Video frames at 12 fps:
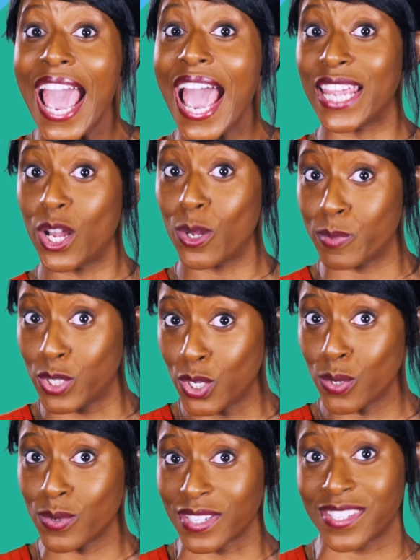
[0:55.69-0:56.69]
and help
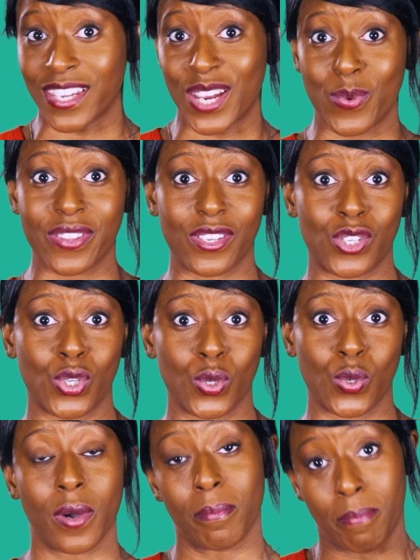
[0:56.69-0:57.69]
you decide whether
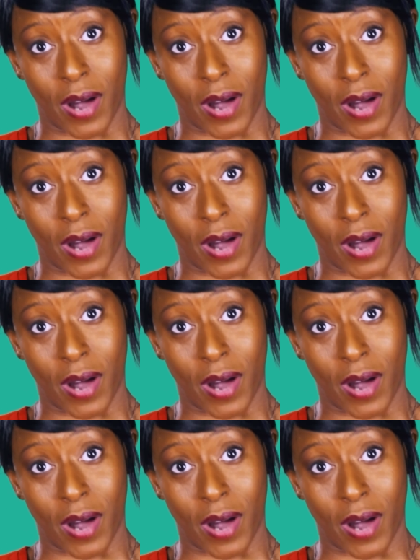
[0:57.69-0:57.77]
to